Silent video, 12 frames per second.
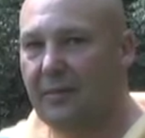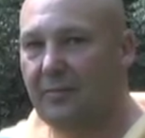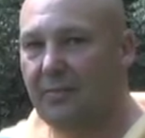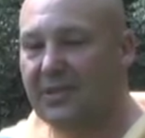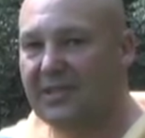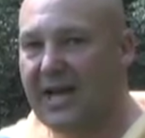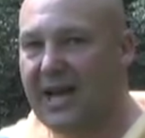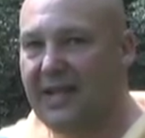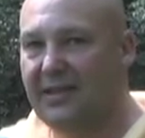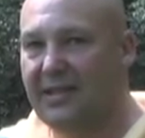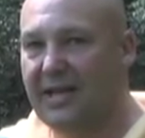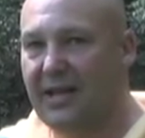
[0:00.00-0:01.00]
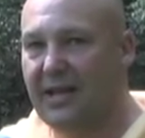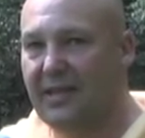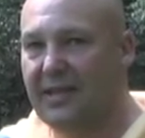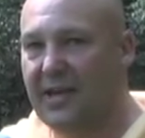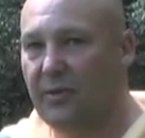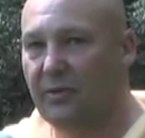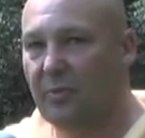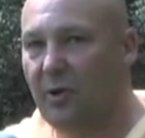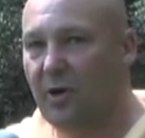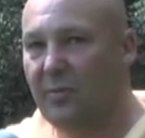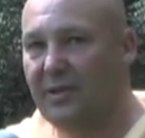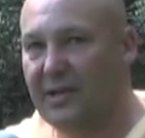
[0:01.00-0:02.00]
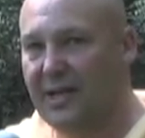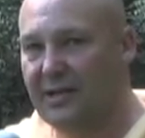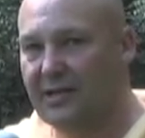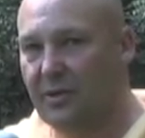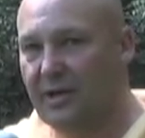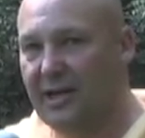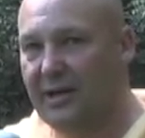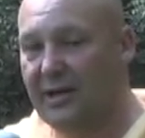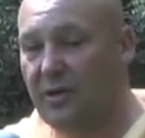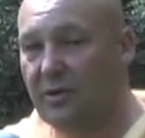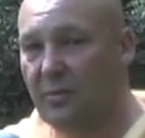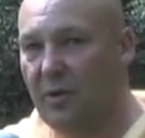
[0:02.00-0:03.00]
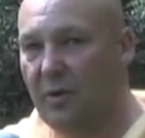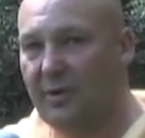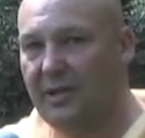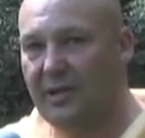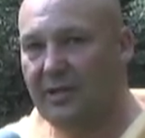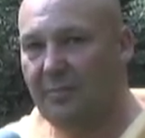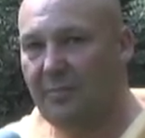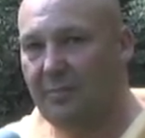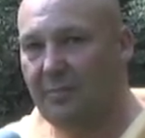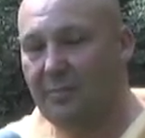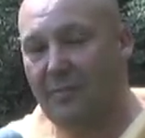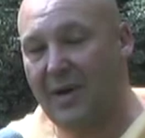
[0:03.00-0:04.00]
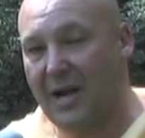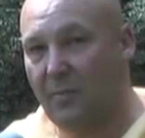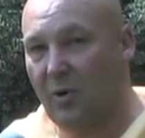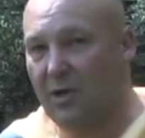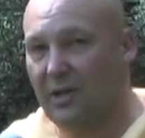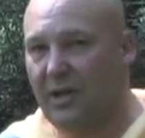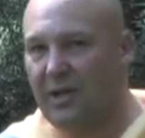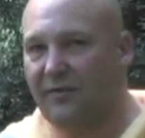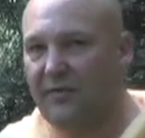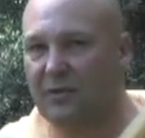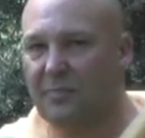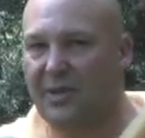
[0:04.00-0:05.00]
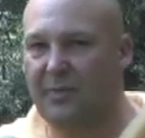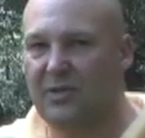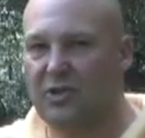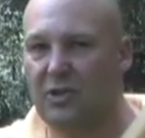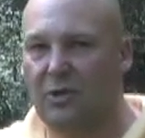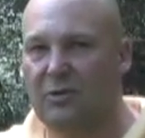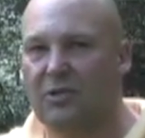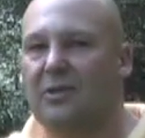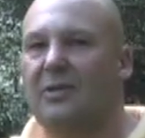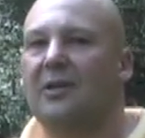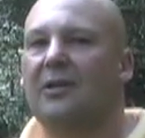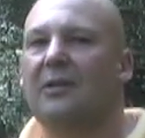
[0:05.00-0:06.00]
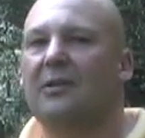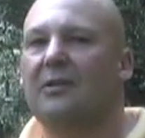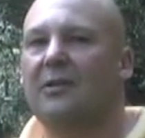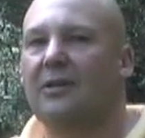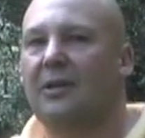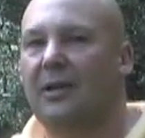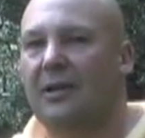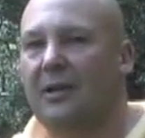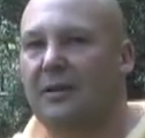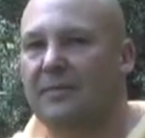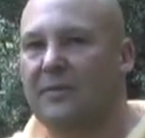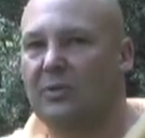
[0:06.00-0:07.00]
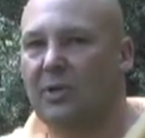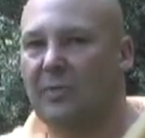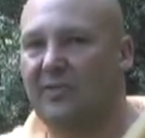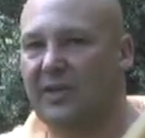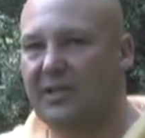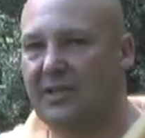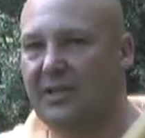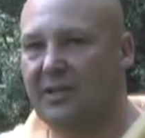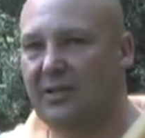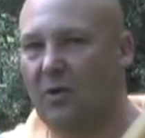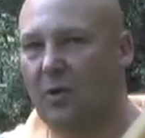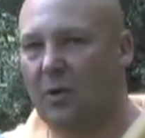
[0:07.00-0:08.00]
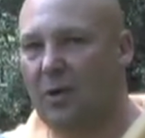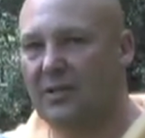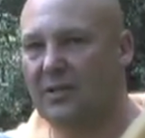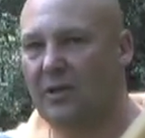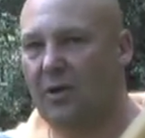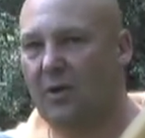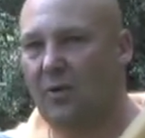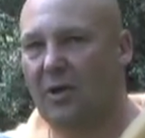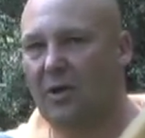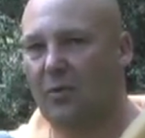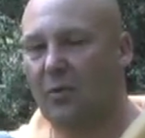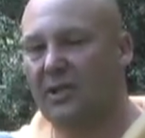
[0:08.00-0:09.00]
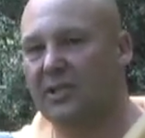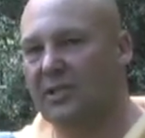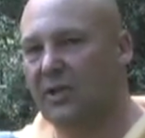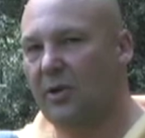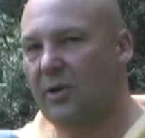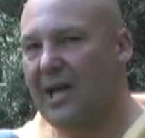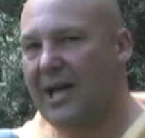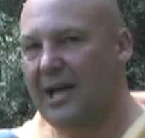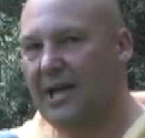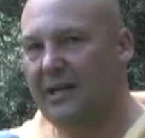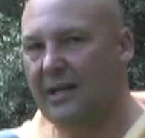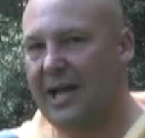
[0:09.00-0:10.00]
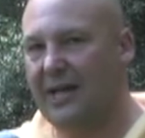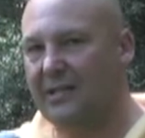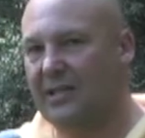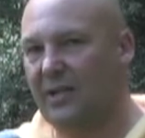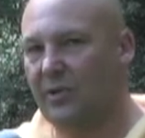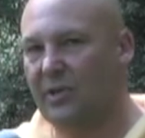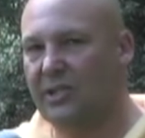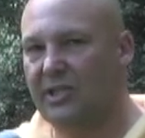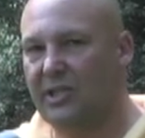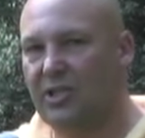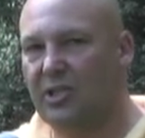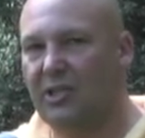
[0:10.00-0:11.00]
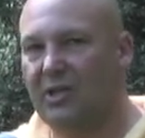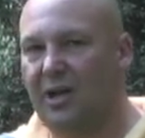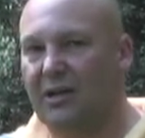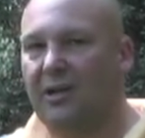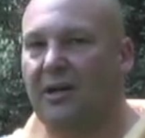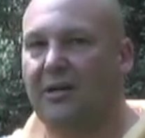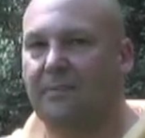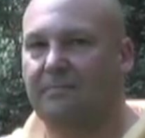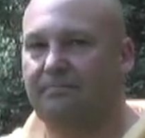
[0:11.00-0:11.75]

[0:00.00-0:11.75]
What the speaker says: beside the health department, the Alexander County Health Department, in the back parking lot of First Baptist Church. So come visit us, or also we're listed online at alexanderextension.com.